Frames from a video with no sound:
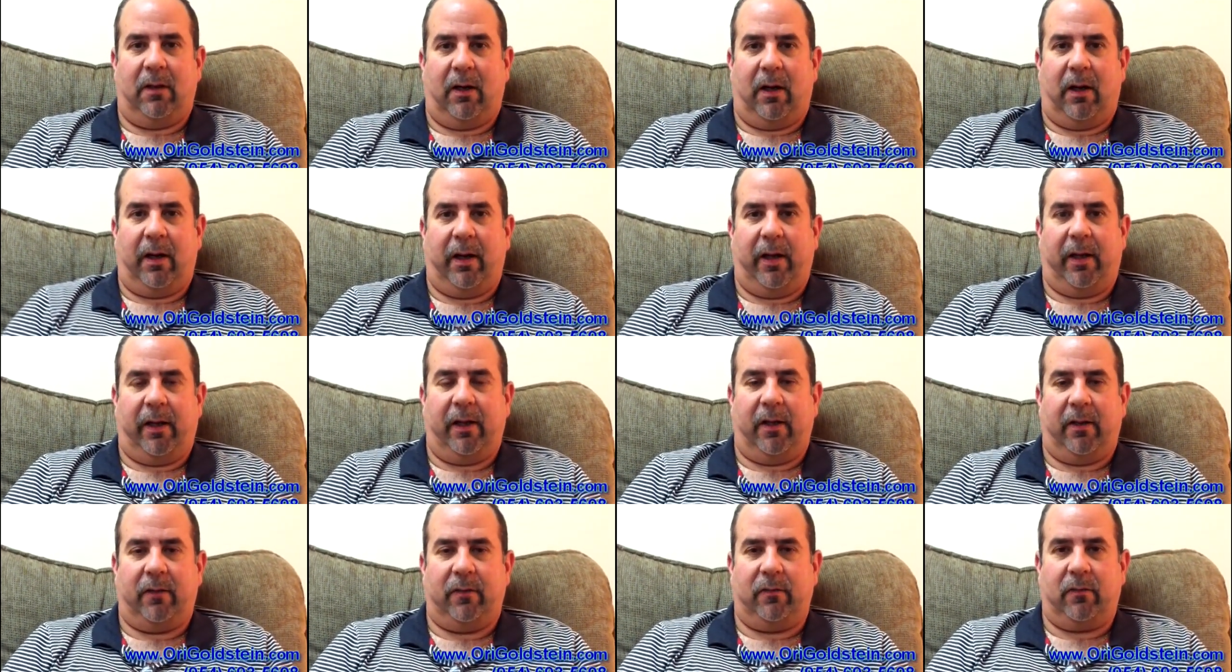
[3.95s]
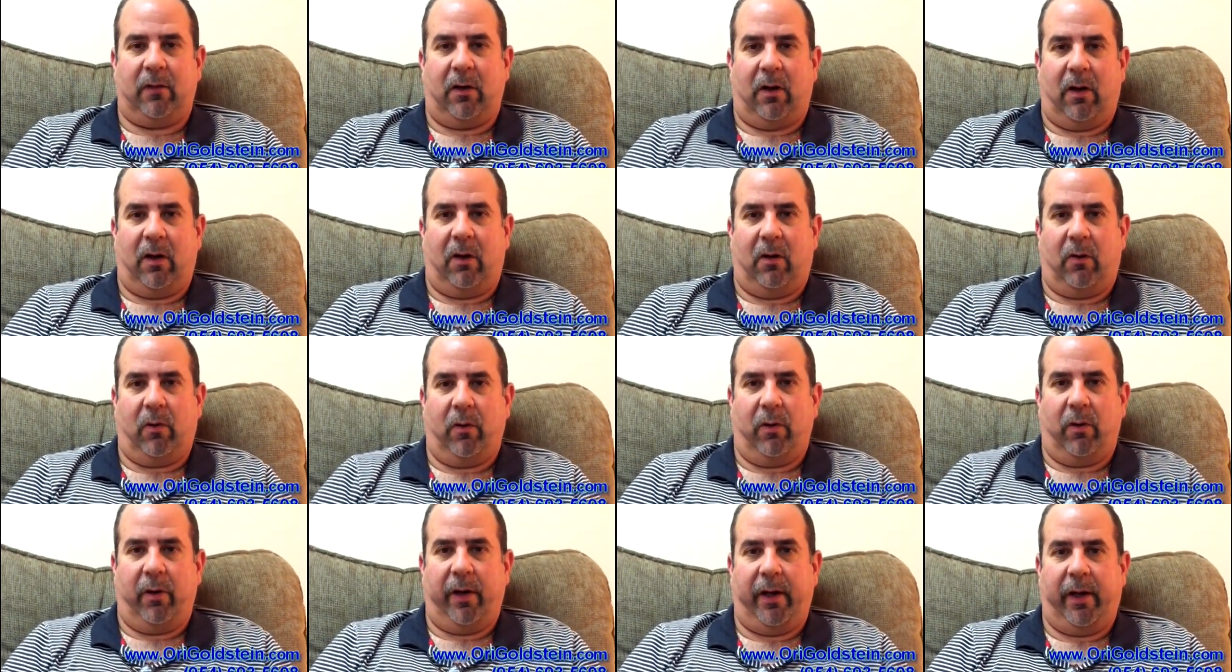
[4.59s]
I saw
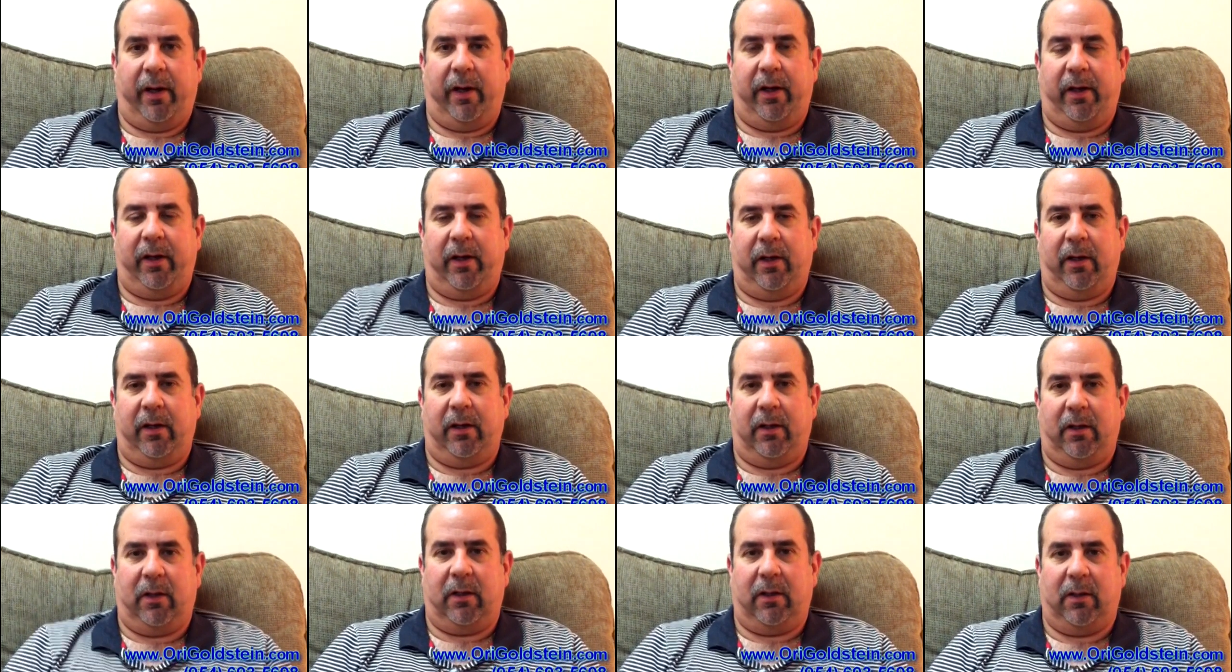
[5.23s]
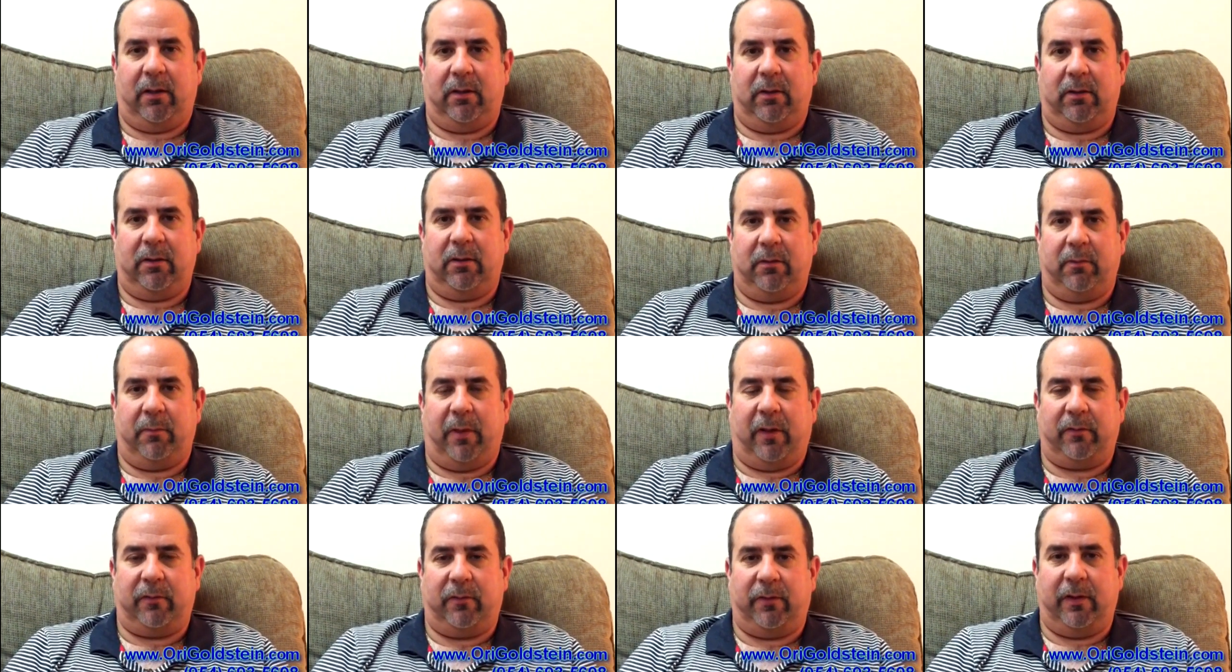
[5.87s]
Ori
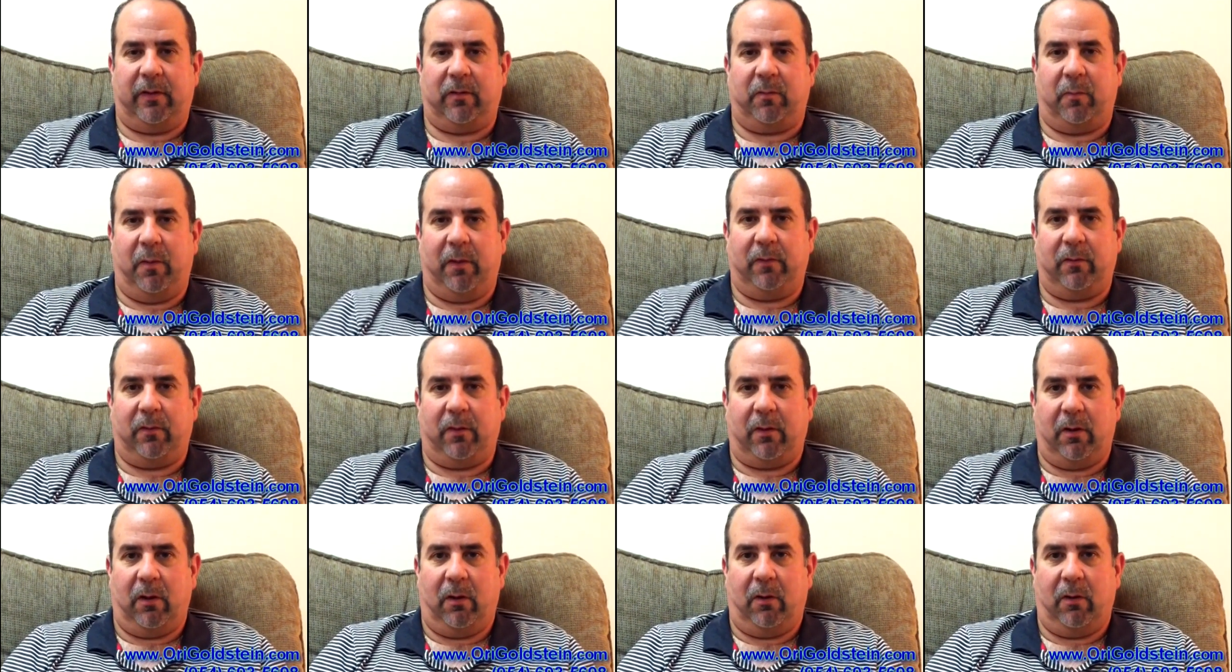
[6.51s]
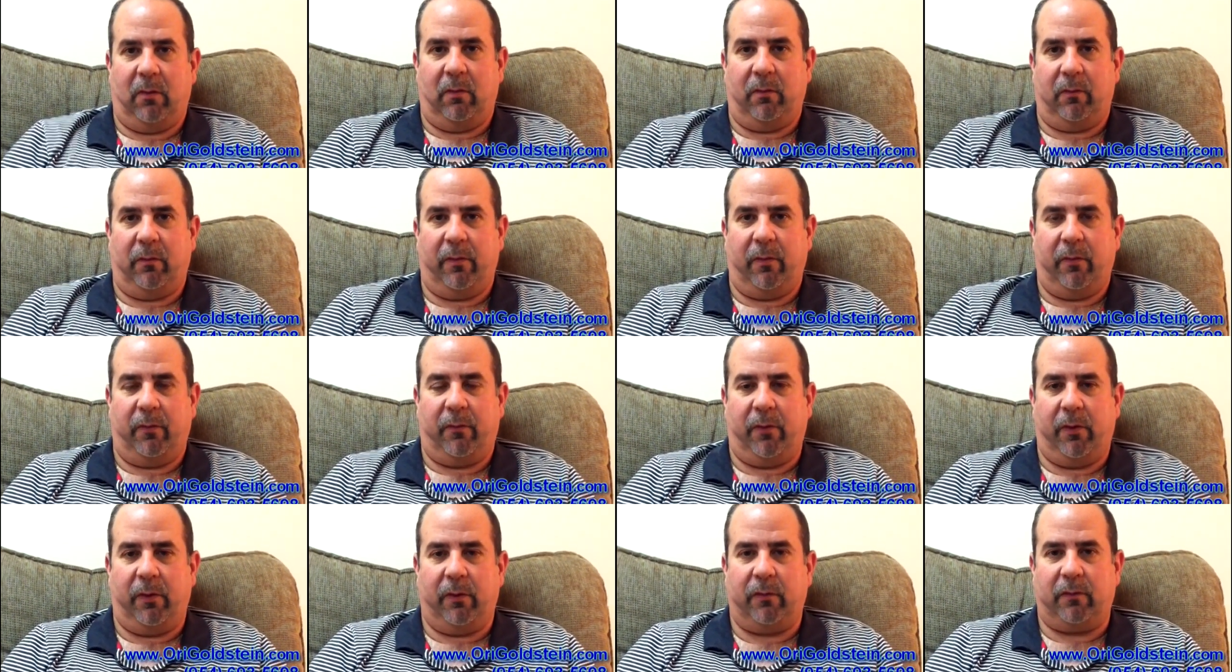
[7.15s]
about 6 months ago for
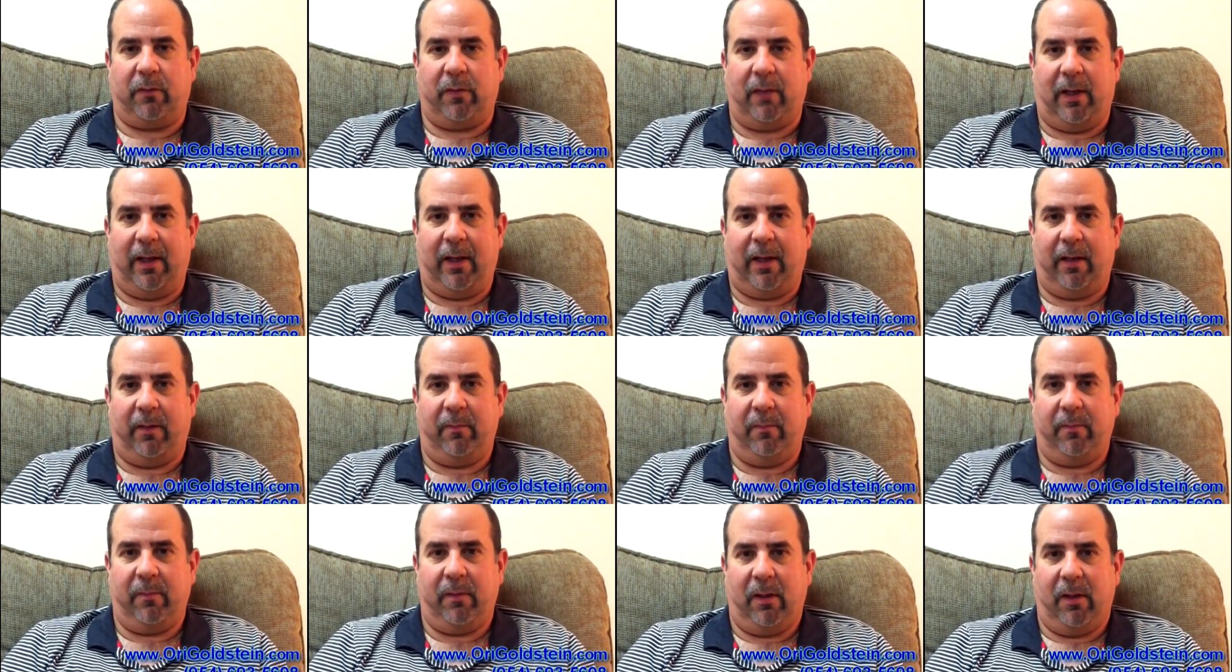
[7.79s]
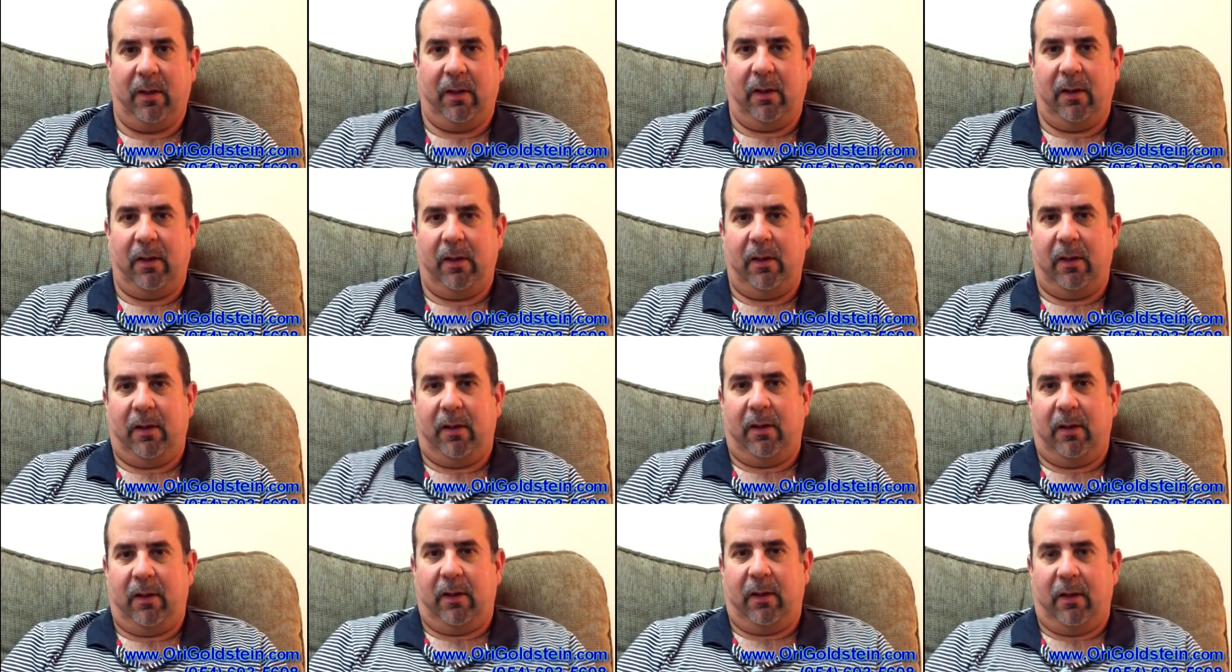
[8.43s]
the first time,
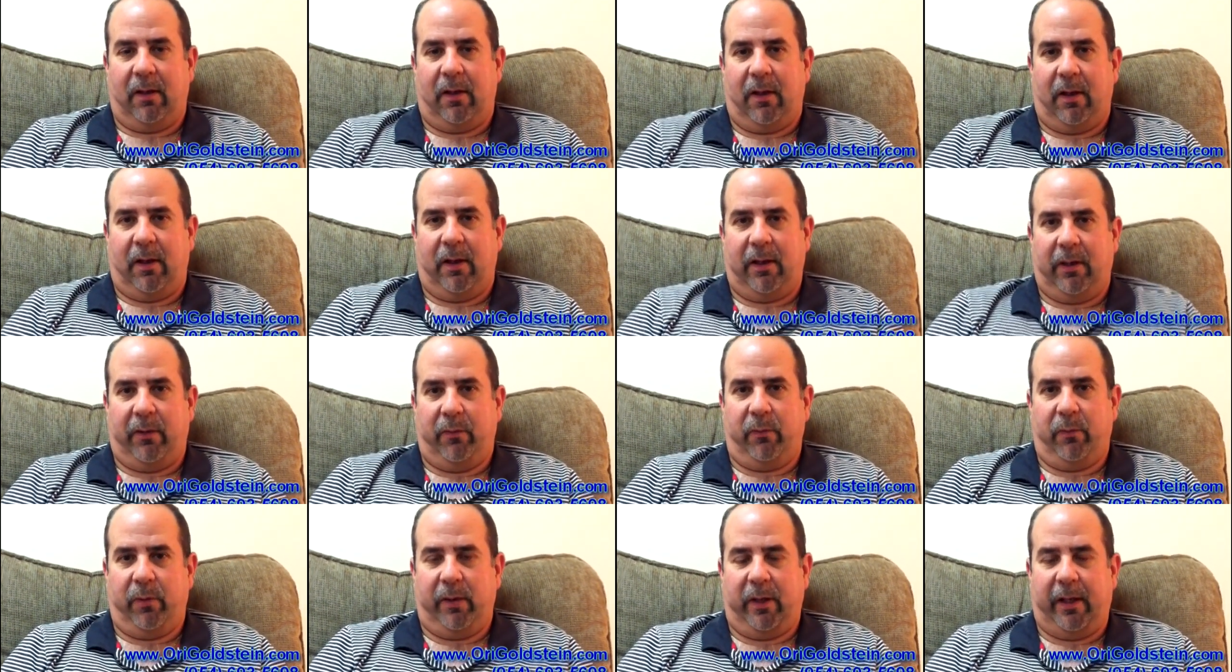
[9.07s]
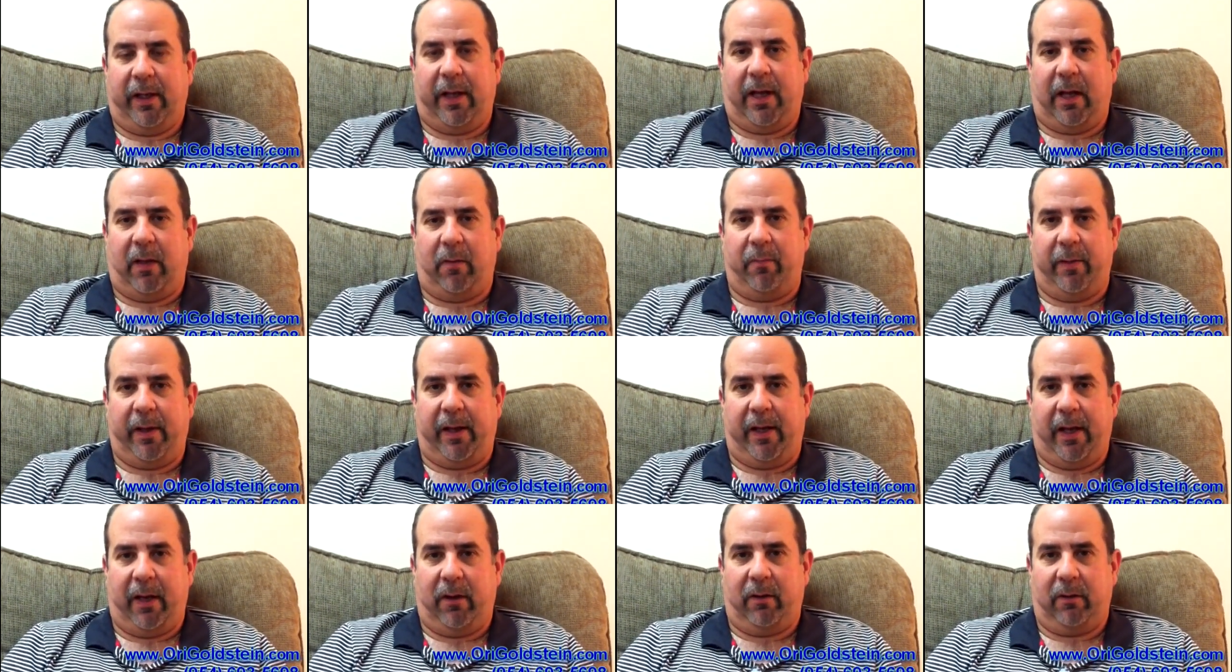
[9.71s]
and he really helped
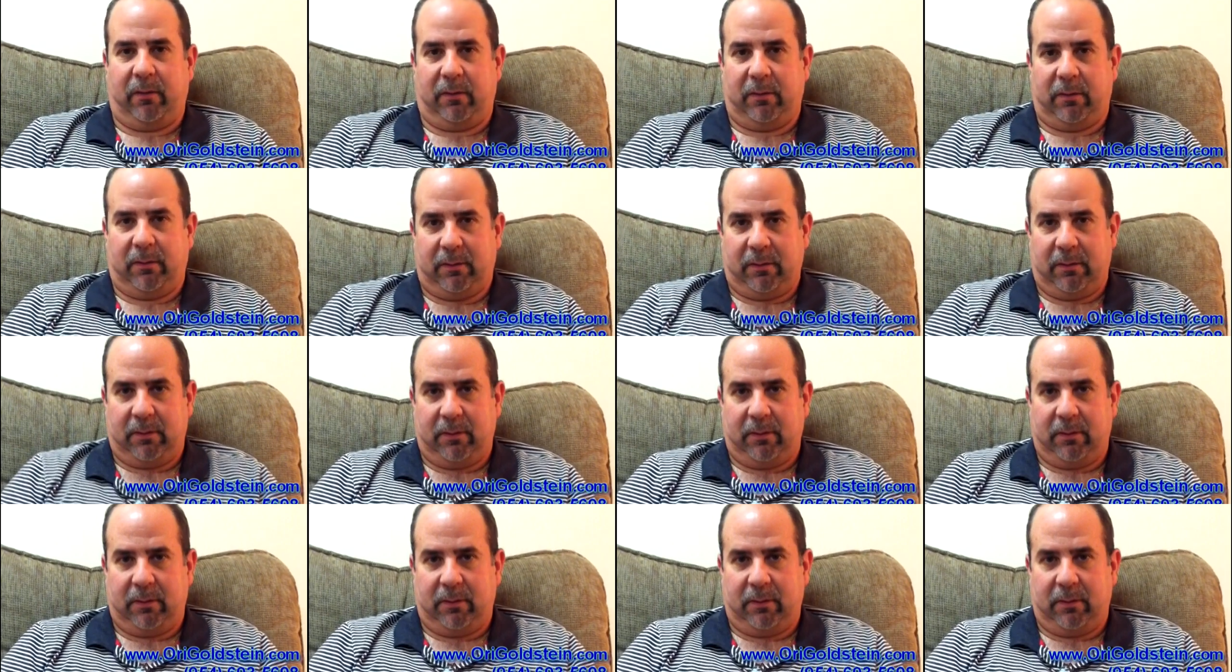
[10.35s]
me out.